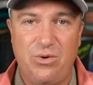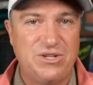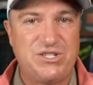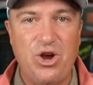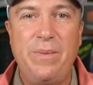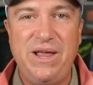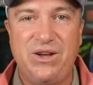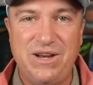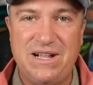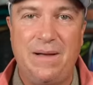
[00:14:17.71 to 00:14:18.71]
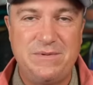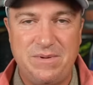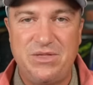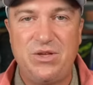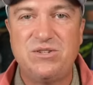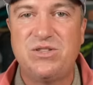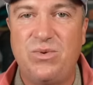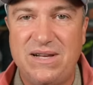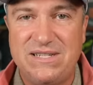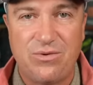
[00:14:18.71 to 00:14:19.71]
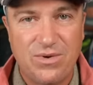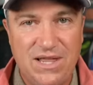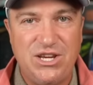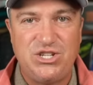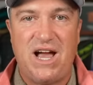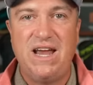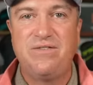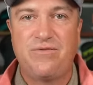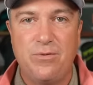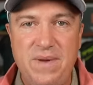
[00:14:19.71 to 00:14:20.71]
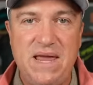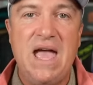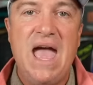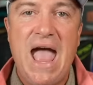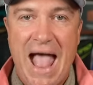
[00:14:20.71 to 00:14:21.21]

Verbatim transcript: There were so many good clubs, but those are the ones that really shined for me.